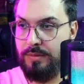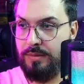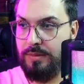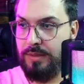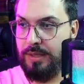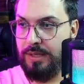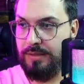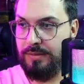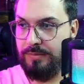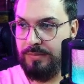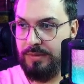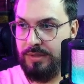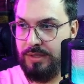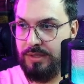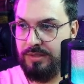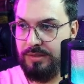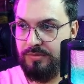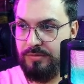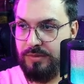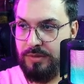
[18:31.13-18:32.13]
need
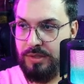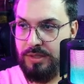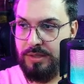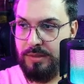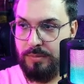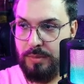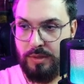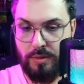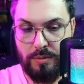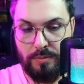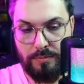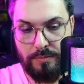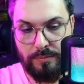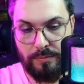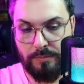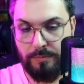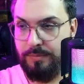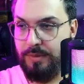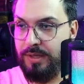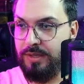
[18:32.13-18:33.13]
E for the email,
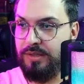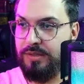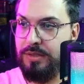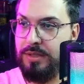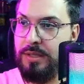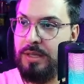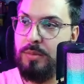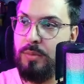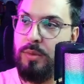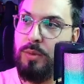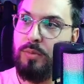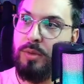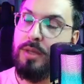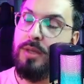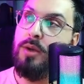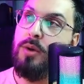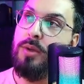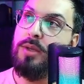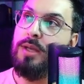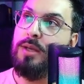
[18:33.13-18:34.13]
because then when we
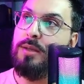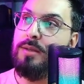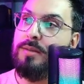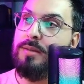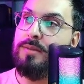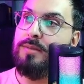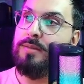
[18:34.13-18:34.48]
log in,